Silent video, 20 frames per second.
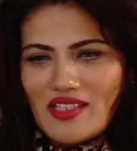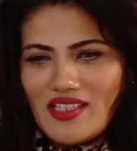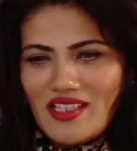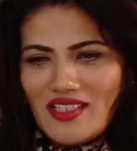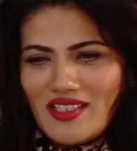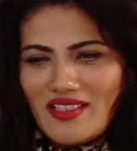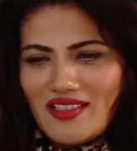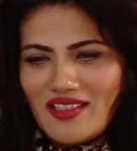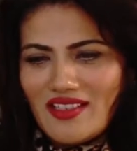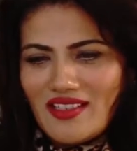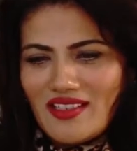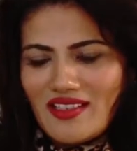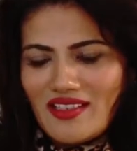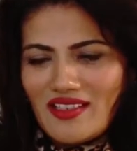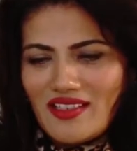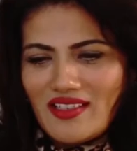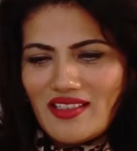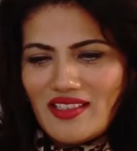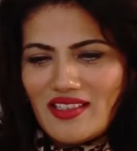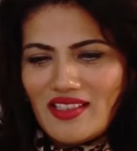
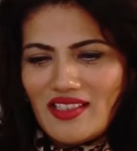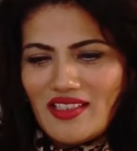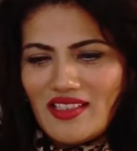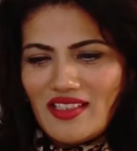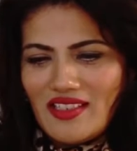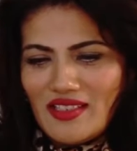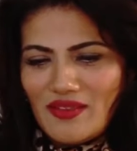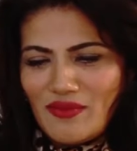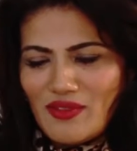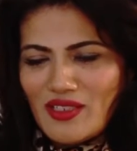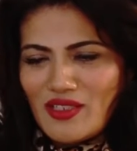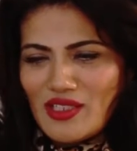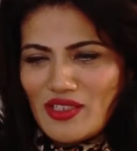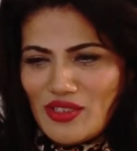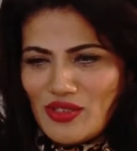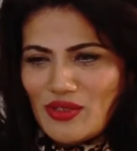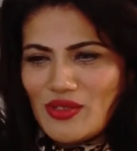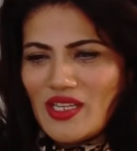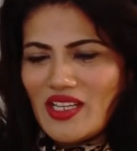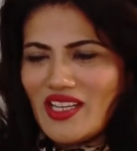still, even
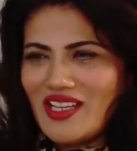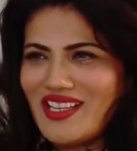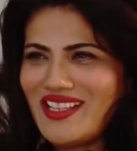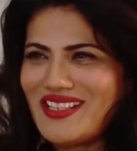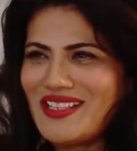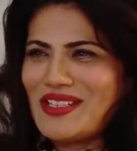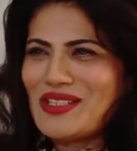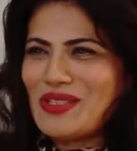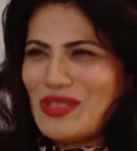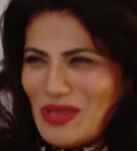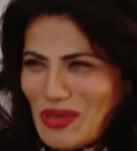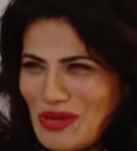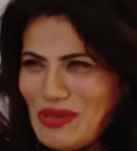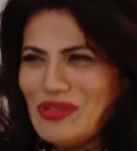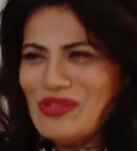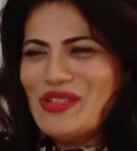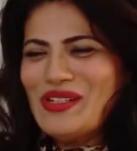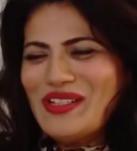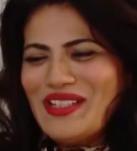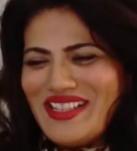today, it is
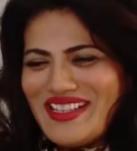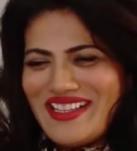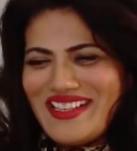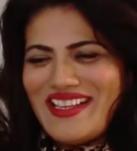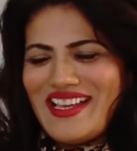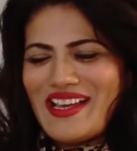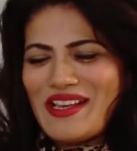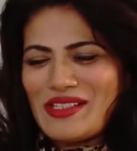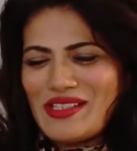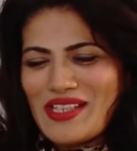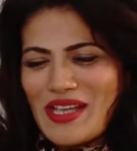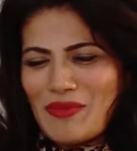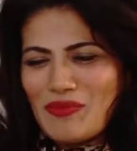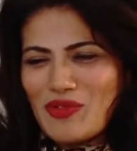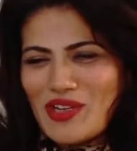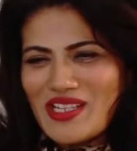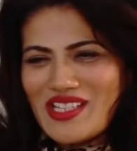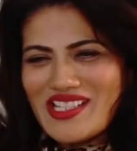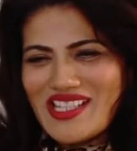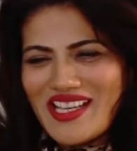slow.
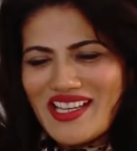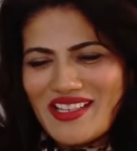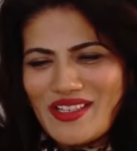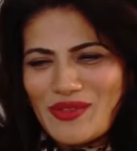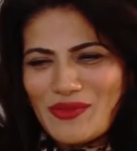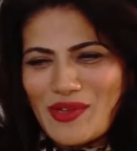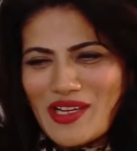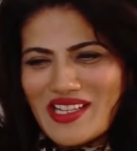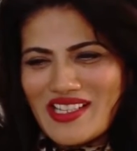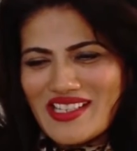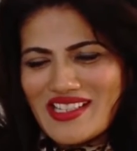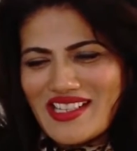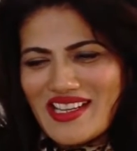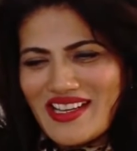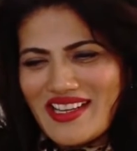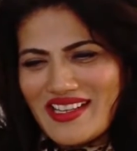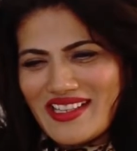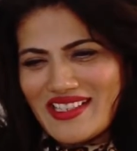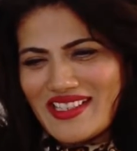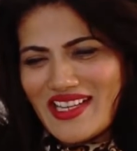Someone said once
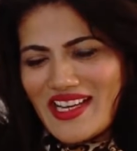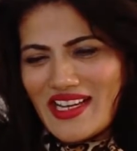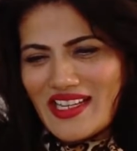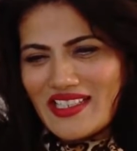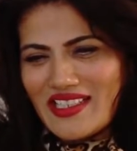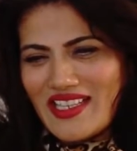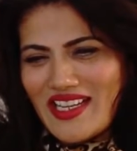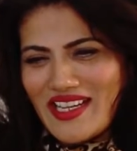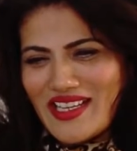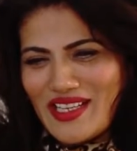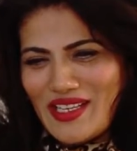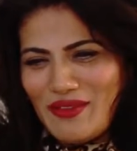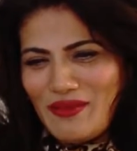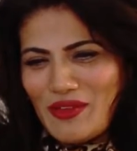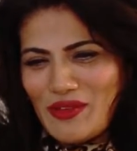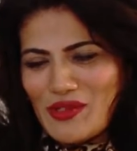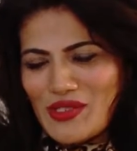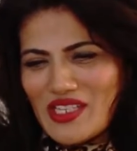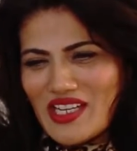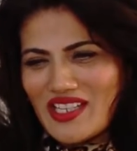that like
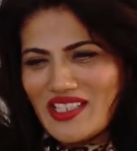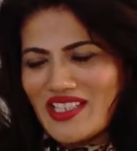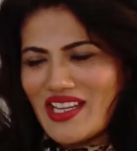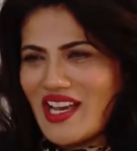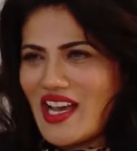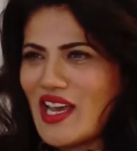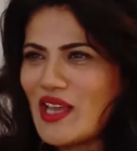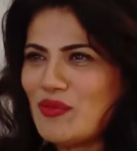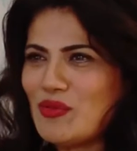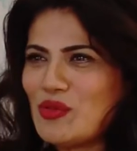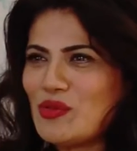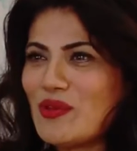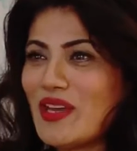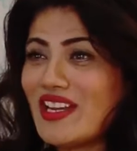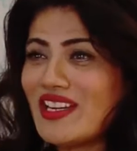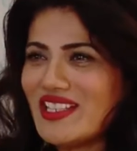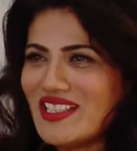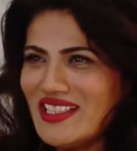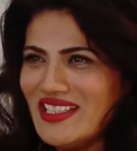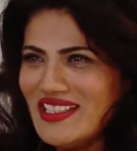if you start a Hive
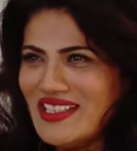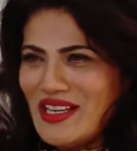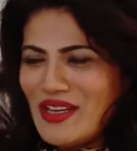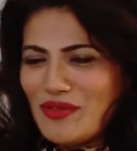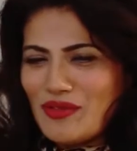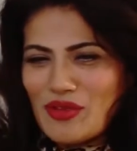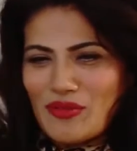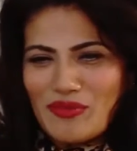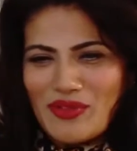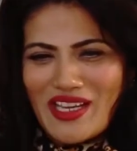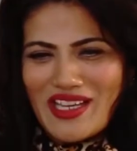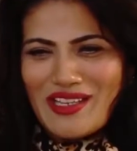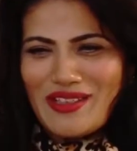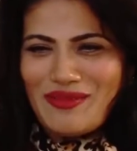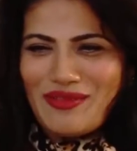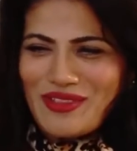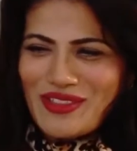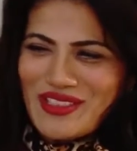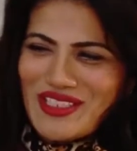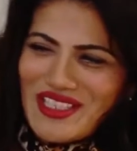query from
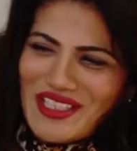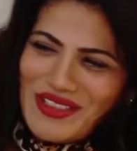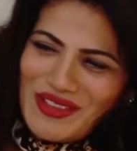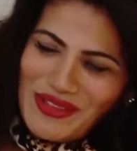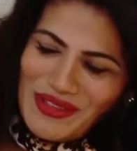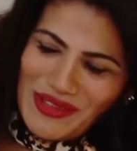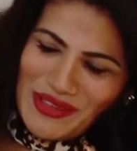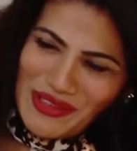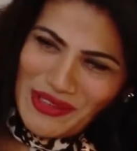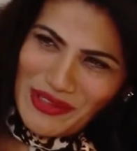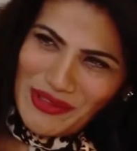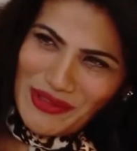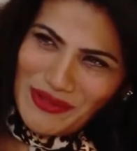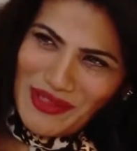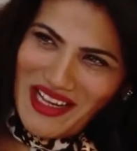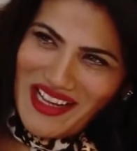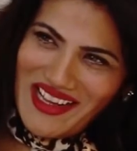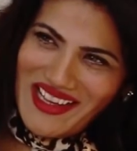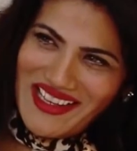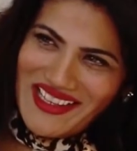California, you go to
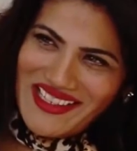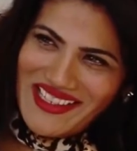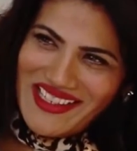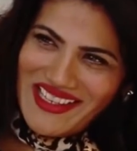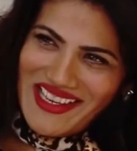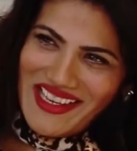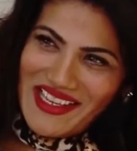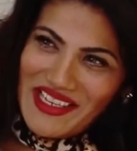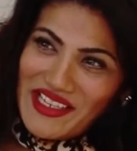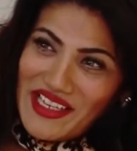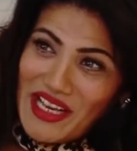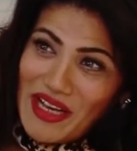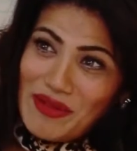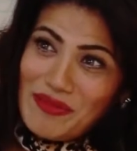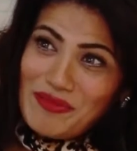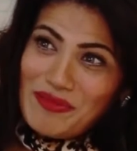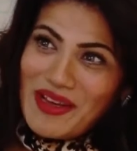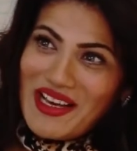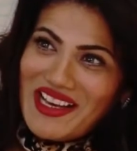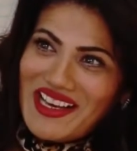Hawaii and
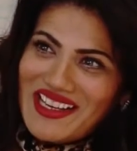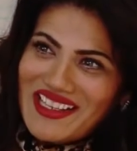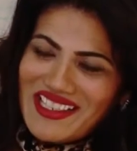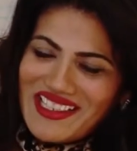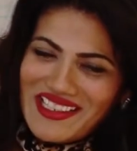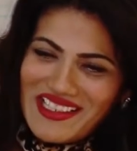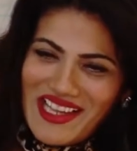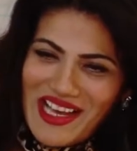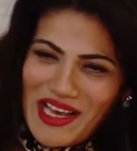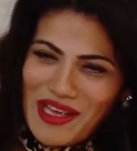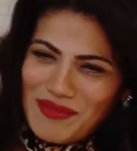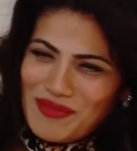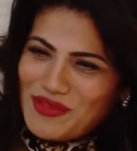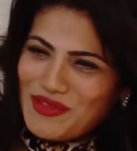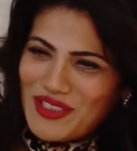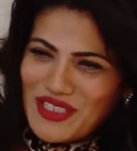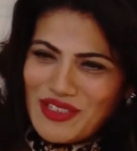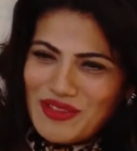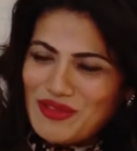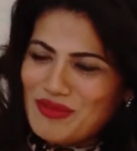come back, and the Hive
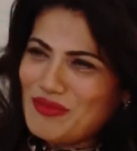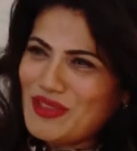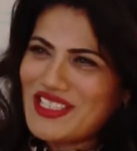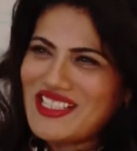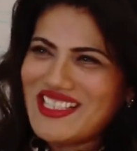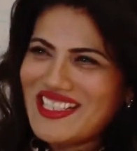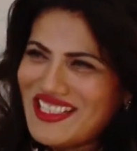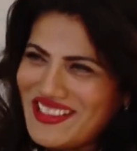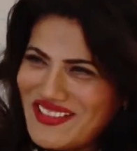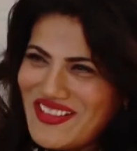query will be still